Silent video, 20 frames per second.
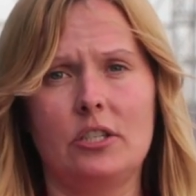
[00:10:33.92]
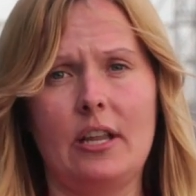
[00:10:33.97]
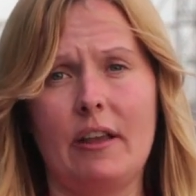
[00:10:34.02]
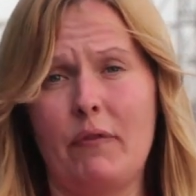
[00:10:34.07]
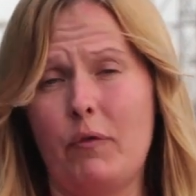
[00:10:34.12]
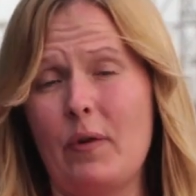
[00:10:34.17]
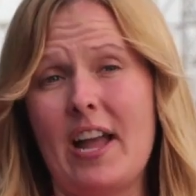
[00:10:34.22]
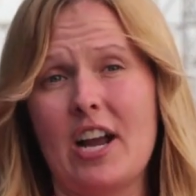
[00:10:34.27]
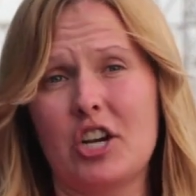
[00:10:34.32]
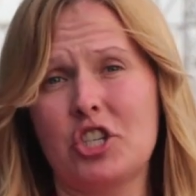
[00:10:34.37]

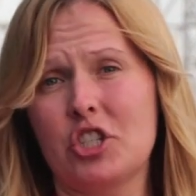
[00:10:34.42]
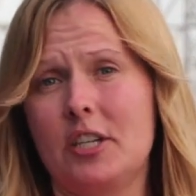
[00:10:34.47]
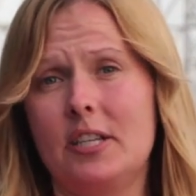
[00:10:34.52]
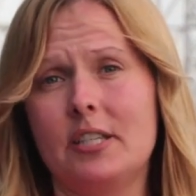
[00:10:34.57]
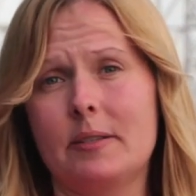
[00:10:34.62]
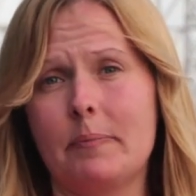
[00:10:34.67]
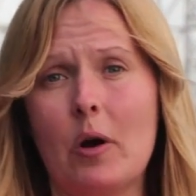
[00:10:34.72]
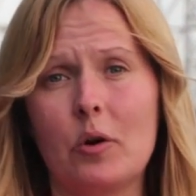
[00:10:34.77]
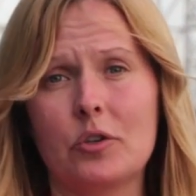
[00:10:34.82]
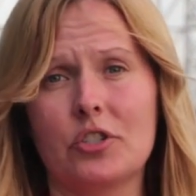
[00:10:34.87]
if we actually
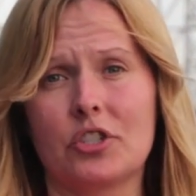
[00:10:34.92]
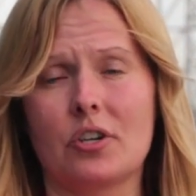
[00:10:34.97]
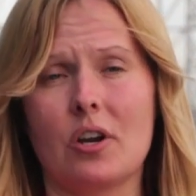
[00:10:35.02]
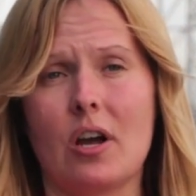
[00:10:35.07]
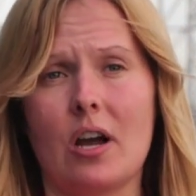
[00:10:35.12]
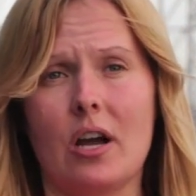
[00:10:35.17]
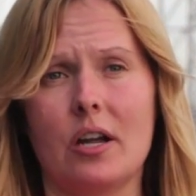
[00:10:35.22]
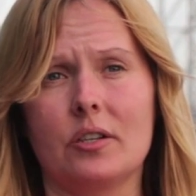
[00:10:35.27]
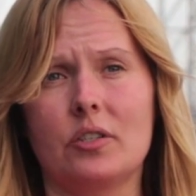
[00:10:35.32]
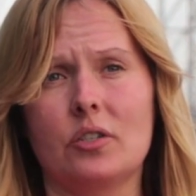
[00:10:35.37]
smoked or
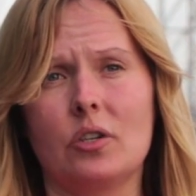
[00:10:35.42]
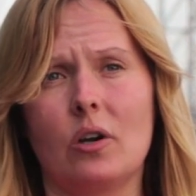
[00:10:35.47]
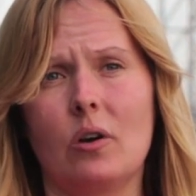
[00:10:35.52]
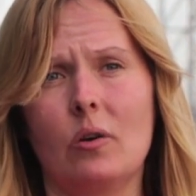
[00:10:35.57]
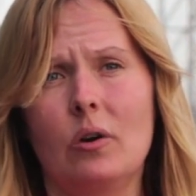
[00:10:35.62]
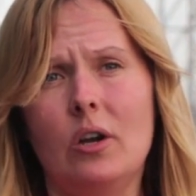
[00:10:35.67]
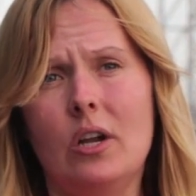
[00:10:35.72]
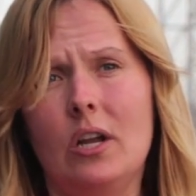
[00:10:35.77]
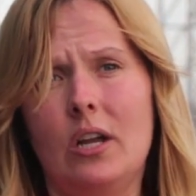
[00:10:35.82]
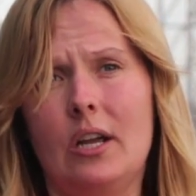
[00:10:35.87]
not.
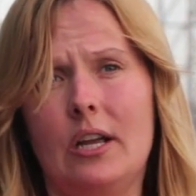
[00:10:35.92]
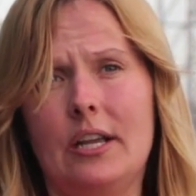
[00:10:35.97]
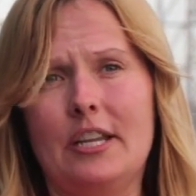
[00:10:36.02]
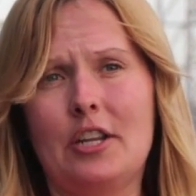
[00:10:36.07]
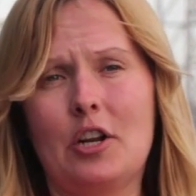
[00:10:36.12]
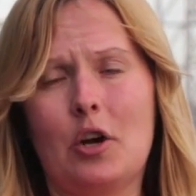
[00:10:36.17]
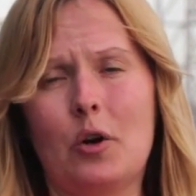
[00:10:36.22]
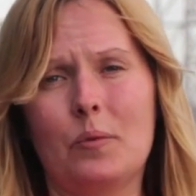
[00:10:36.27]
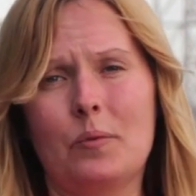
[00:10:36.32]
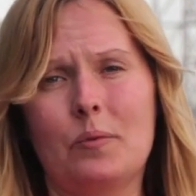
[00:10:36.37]
So,
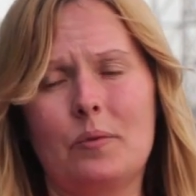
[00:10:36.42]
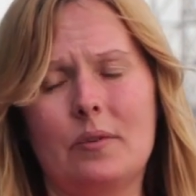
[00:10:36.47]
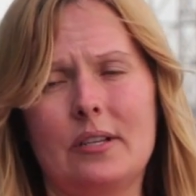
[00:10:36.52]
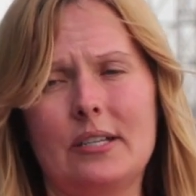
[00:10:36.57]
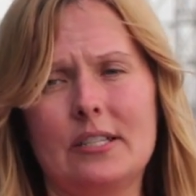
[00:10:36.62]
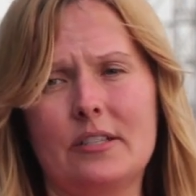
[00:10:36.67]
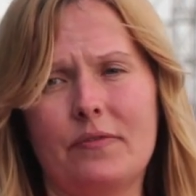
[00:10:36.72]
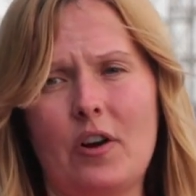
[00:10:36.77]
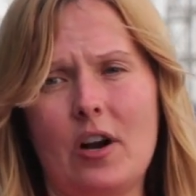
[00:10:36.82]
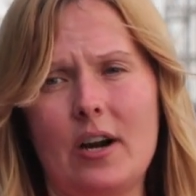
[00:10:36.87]
you know,
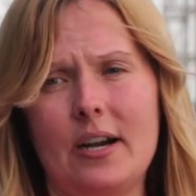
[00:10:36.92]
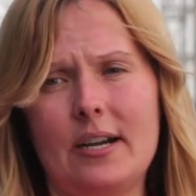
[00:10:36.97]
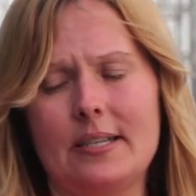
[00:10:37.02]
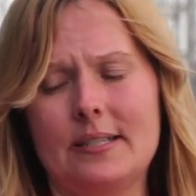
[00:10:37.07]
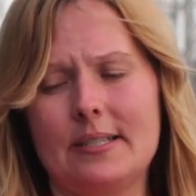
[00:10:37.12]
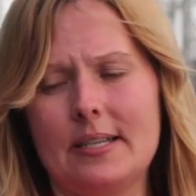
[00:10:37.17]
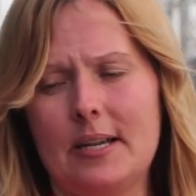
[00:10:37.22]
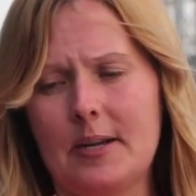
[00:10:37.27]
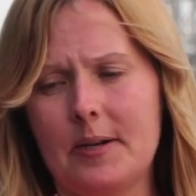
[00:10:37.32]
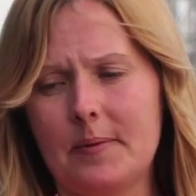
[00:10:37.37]
as far
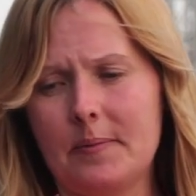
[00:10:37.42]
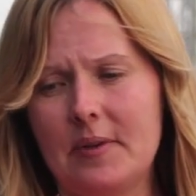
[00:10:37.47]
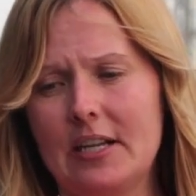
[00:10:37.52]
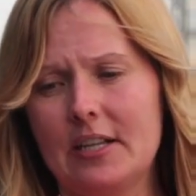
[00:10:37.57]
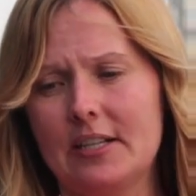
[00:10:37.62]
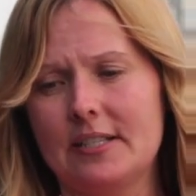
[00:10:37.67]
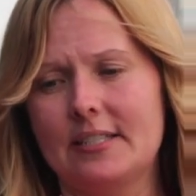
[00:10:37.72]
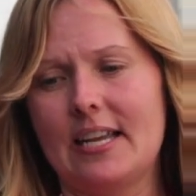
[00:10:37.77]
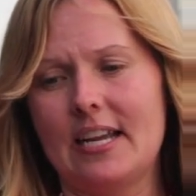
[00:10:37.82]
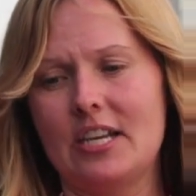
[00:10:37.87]
as
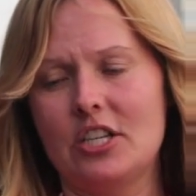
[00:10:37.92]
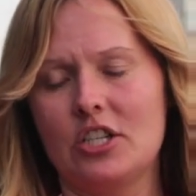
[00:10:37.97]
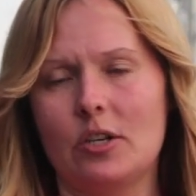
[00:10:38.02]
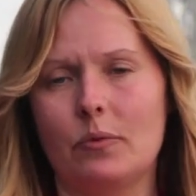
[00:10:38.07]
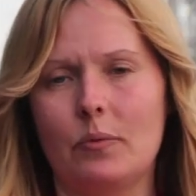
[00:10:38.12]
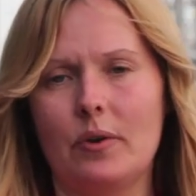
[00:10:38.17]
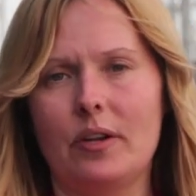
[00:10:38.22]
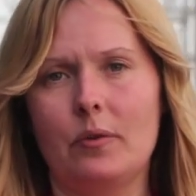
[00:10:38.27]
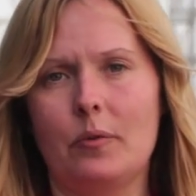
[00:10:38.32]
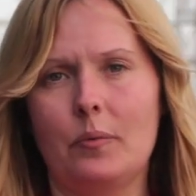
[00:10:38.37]

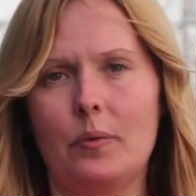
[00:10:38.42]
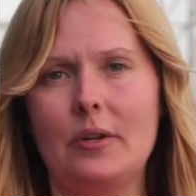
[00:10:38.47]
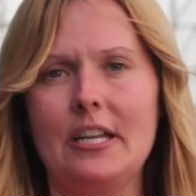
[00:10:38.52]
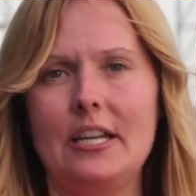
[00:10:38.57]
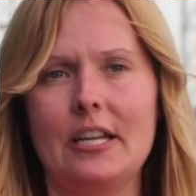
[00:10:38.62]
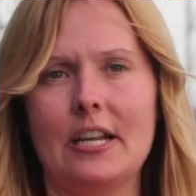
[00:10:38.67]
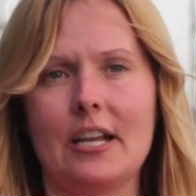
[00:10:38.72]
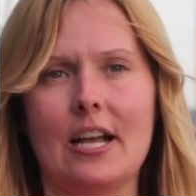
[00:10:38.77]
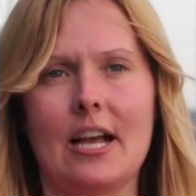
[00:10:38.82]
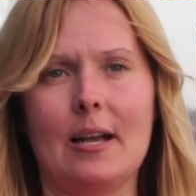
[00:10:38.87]
legalization, we
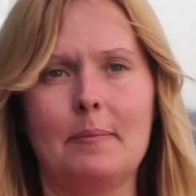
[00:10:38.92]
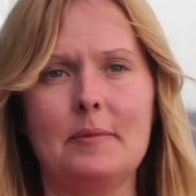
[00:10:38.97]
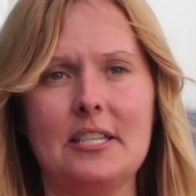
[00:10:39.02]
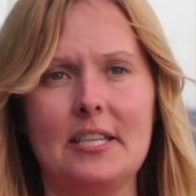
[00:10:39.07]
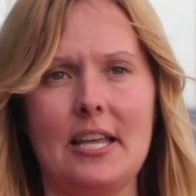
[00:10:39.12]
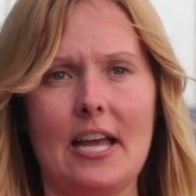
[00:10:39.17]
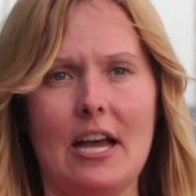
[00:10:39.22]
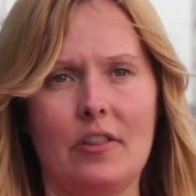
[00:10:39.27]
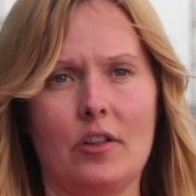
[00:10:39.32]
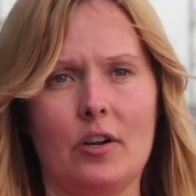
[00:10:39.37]
need to come
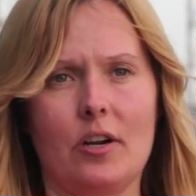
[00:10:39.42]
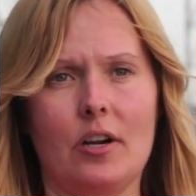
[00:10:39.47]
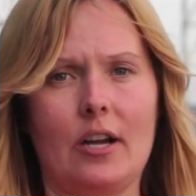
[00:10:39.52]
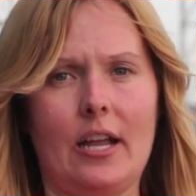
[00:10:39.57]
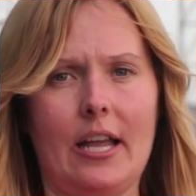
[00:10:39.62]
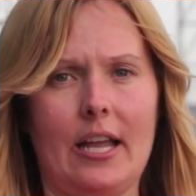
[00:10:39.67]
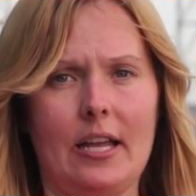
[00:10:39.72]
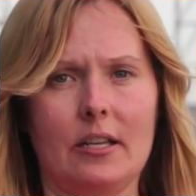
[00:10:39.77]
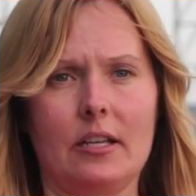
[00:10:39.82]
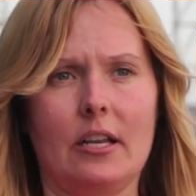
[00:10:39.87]
together
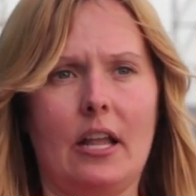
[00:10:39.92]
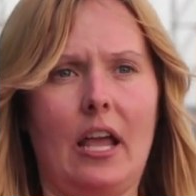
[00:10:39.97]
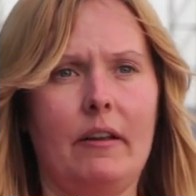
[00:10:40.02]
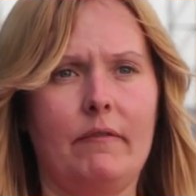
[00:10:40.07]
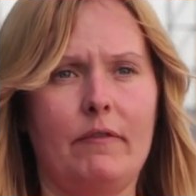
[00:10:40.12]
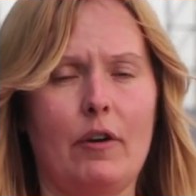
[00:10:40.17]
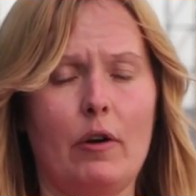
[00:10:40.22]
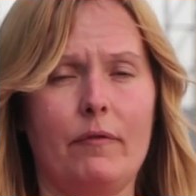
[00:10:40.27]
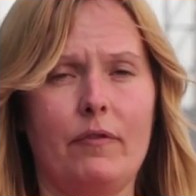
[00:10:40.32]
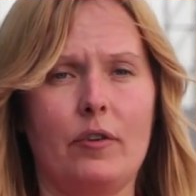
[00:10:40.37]

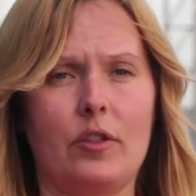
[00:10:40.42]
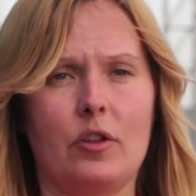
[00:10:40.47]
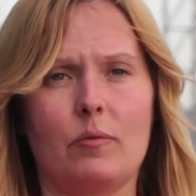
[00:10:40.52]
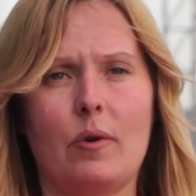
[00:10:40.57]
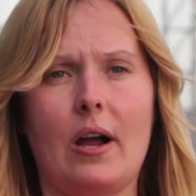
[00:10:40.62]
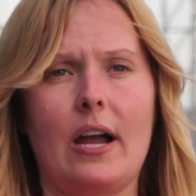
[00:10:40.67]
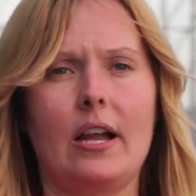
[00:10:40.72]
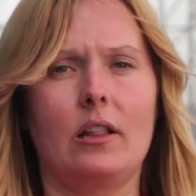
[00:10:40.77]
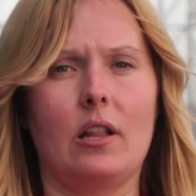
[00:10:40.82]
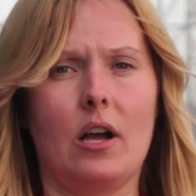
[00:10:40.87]
and vote for the
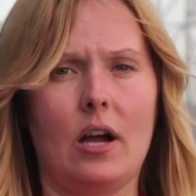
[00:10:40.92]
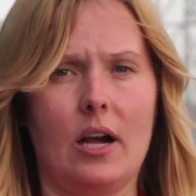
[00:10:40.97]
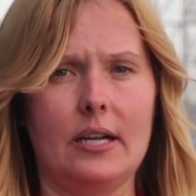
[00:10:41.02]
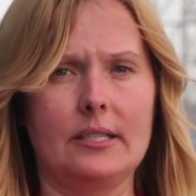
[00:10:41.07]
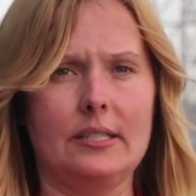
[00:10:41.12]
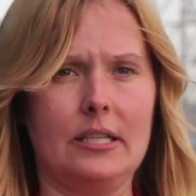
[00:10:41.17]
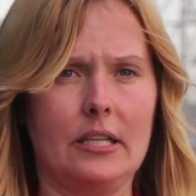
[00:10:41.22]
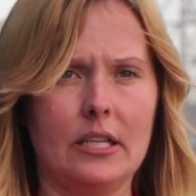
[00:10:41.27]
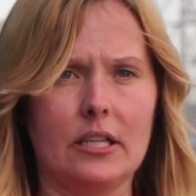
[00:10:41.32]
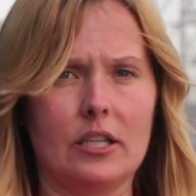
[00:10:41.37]
right
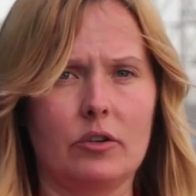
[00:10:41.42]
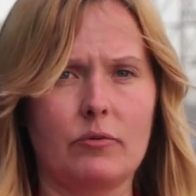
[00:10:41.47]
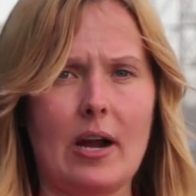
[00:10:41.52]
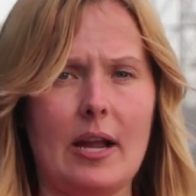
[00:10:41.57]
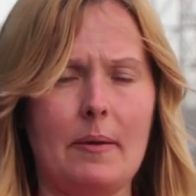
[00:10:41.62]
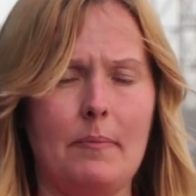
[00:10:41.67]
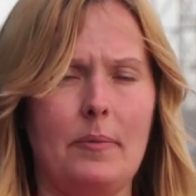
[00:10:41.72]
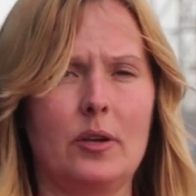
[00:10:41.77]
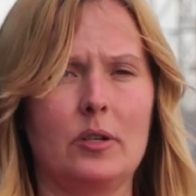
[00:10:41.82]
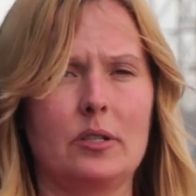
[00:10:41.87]
laws and get the
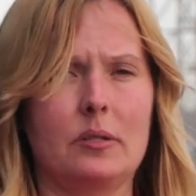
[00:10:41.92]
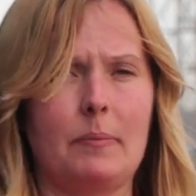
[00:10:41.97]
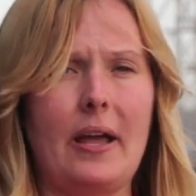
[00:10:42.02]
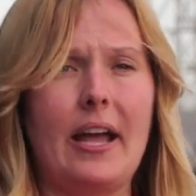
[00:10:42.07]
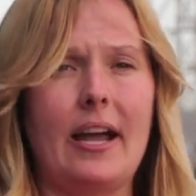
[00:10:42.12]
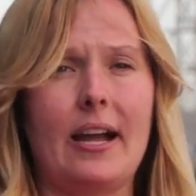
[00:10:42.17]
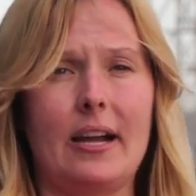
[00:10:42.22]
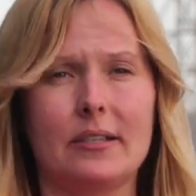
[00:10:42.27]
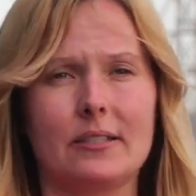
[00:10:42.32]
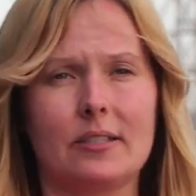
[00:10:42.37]
right bills
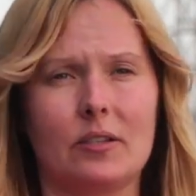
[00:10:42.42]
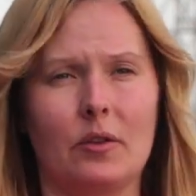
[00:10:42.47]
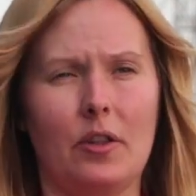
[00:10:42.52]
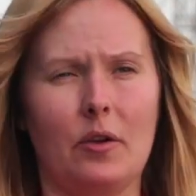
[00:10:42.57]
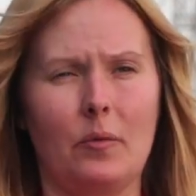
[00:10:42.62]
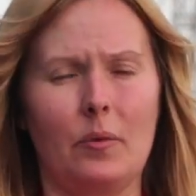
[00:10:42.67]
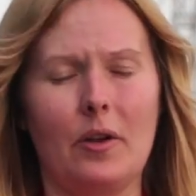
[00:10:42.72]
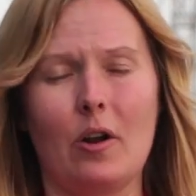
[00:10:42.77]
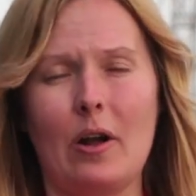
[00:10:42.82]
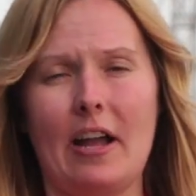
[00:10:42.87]
passed so
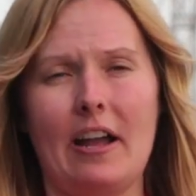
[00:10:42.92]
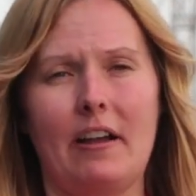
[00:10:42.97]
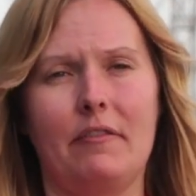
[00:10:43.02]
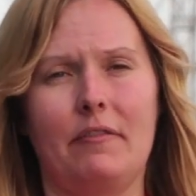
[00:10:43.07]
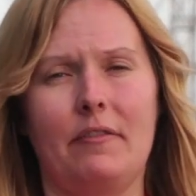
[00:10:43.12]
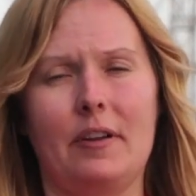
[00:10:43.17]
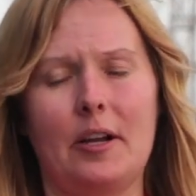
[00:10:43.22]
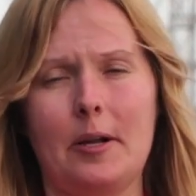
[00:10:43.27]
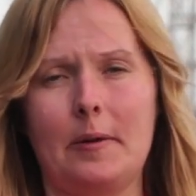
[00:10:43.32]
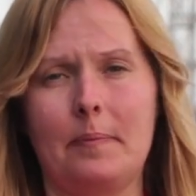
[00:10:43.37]
that we don't have,
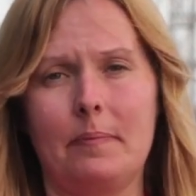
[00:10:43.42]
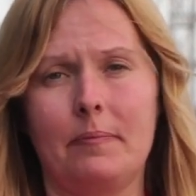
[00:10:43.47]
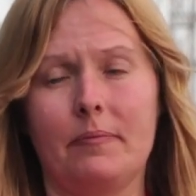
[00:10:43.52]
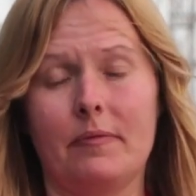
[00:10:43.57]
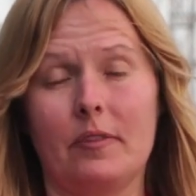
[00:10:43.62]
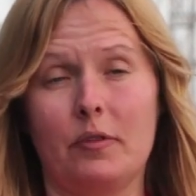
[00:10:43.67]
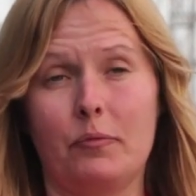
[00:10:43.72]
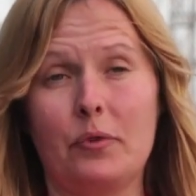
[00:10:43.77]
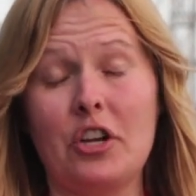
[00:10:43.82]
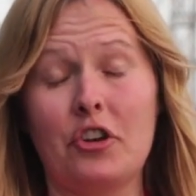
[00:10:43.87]

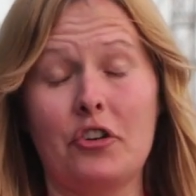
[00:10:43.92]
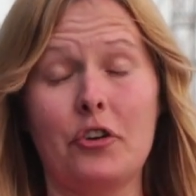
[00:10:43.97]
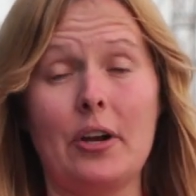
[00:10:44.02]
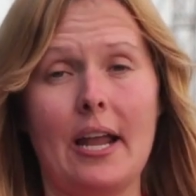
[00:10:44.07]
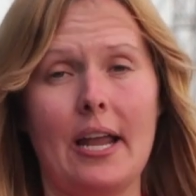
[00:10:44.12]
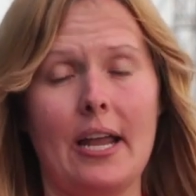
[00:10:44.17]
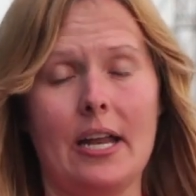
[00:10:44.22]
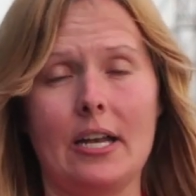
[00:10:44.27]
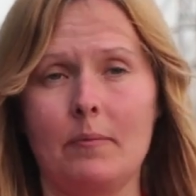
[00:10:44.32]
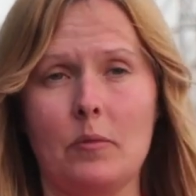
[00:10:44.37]

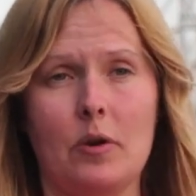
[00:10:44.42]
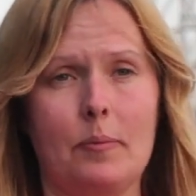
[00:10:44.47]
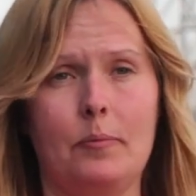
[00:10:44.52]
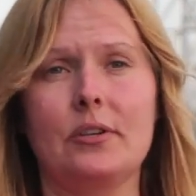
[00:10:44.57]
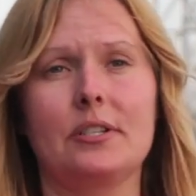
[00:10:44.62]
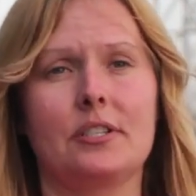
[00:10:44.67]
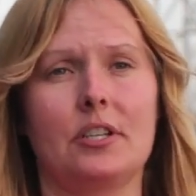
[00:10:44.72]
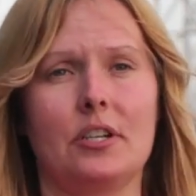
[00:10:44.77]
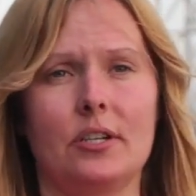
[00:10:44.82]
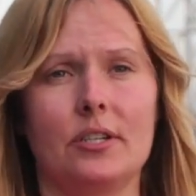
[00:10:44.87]
recreate any more
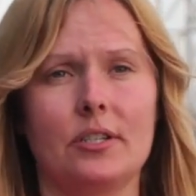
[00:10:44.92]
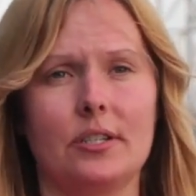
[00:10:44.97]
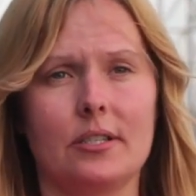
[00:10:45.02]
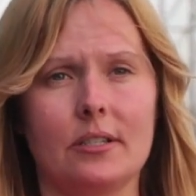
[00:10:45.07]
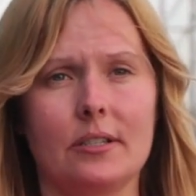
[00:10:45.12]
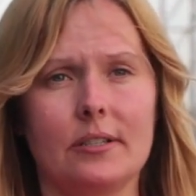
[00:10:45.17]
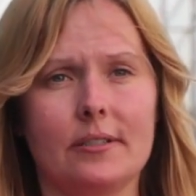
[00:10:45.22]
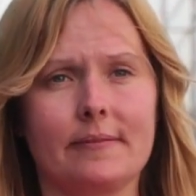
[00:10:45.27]
prisoners.